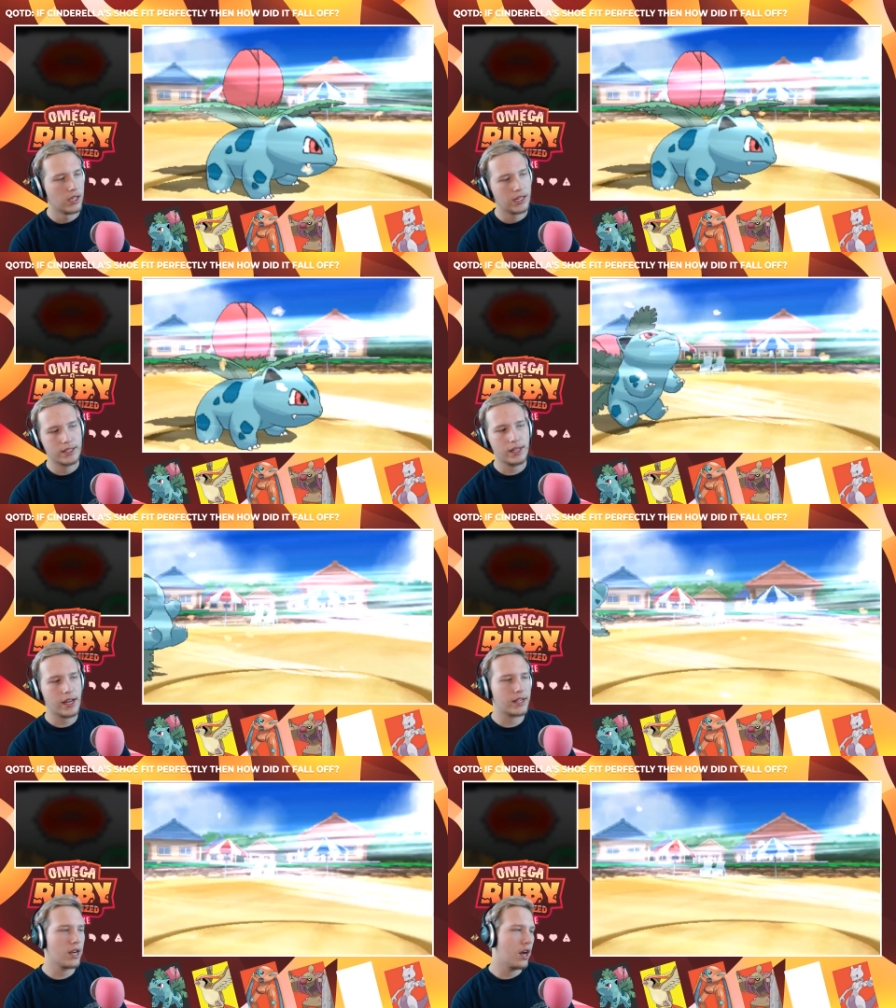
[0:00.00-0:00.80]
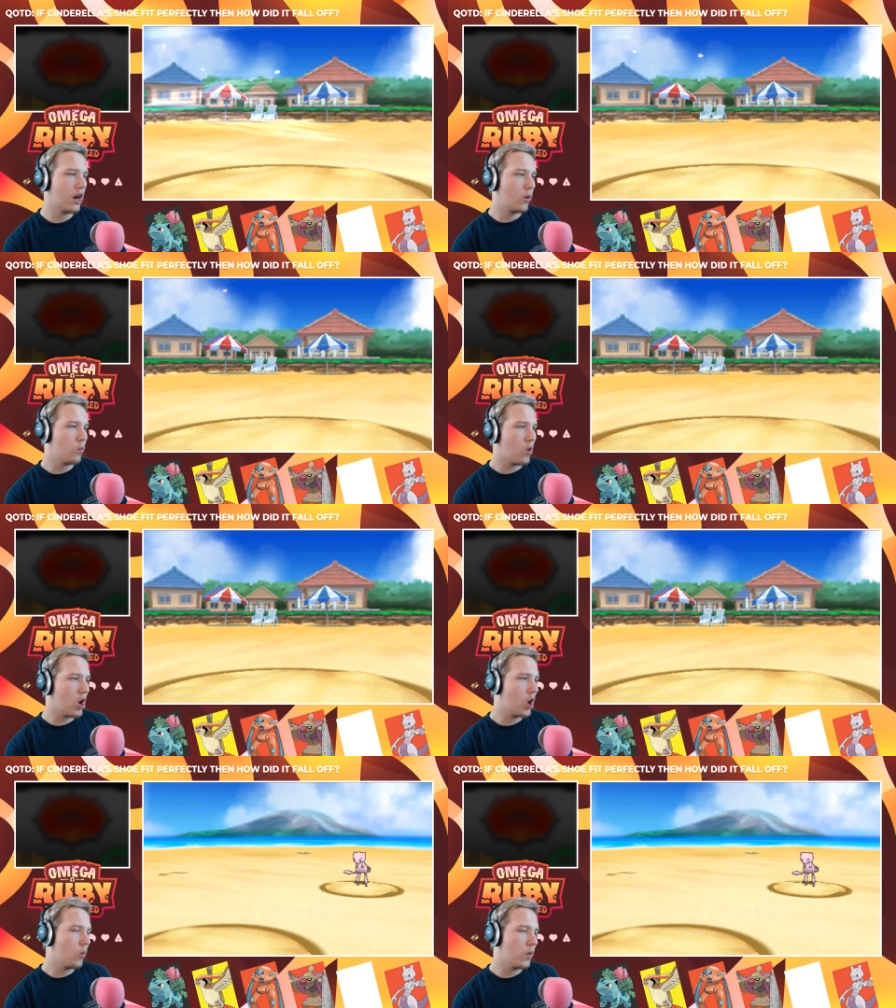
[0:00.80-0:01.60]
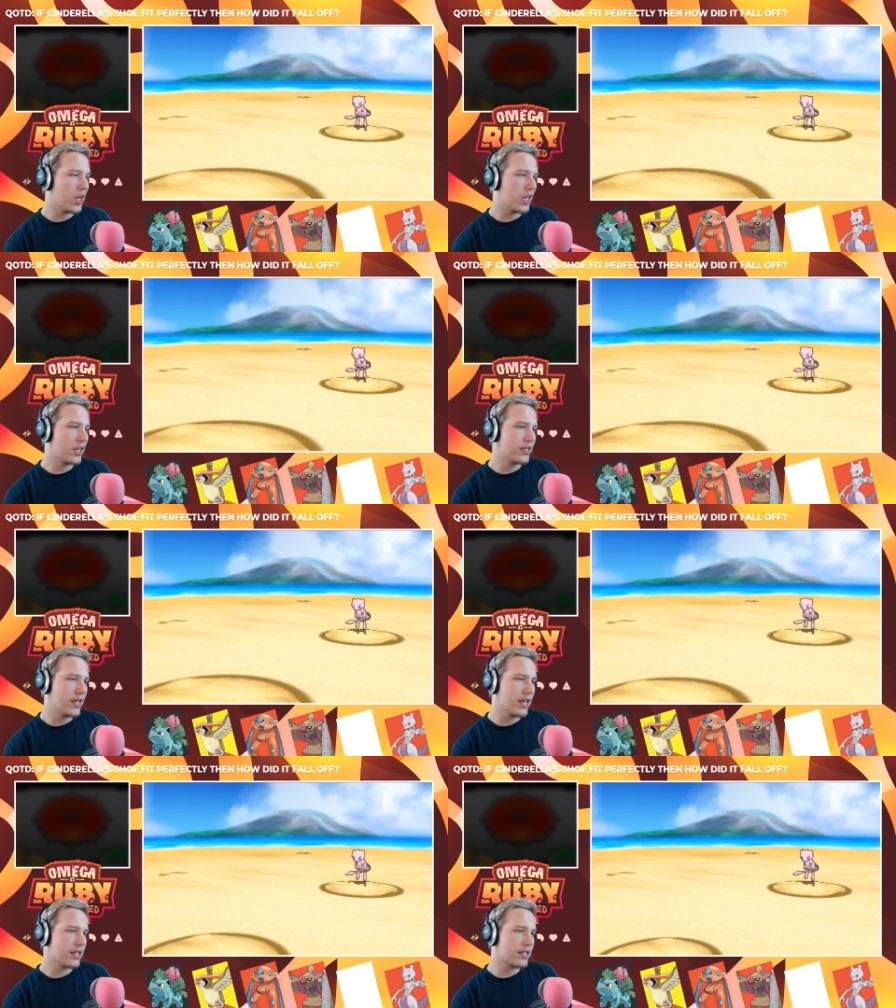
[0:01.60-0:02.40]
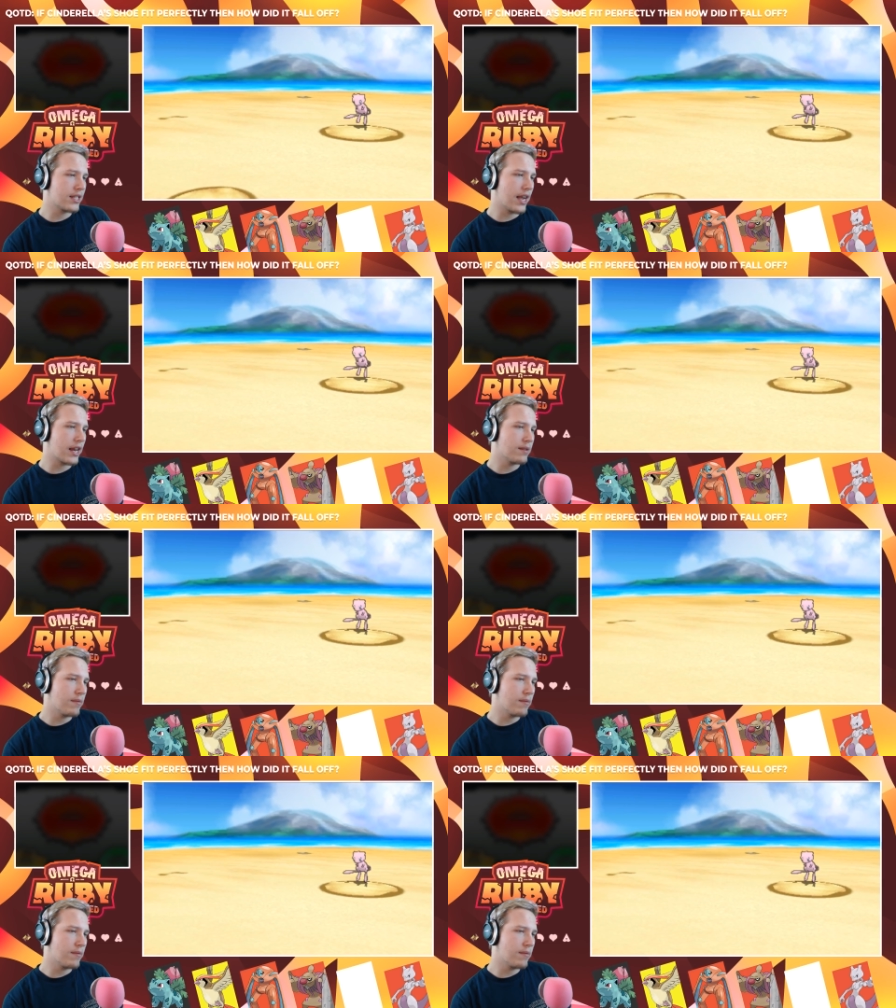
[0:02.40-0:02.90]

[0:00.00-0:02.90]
It's like a whirlwind inside of